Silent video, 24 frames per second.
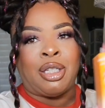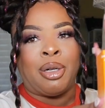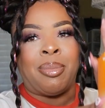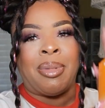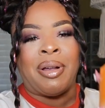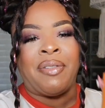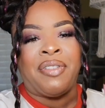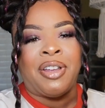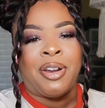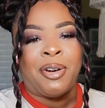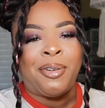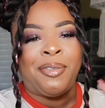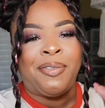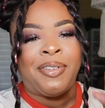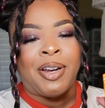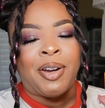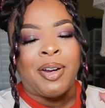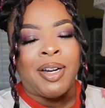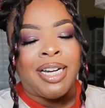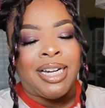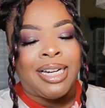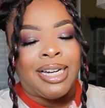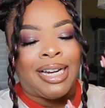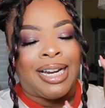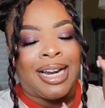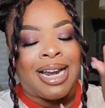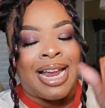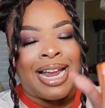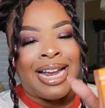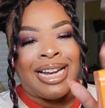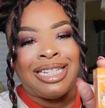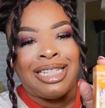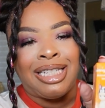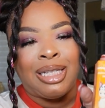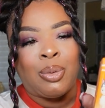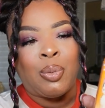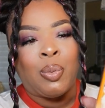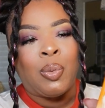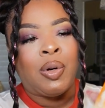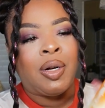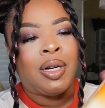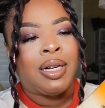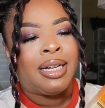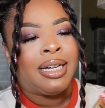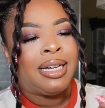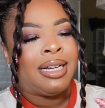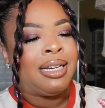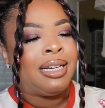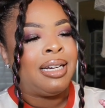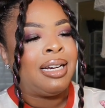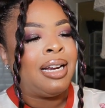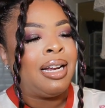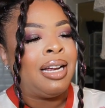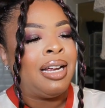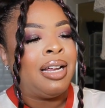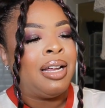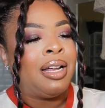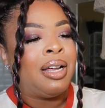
my very last one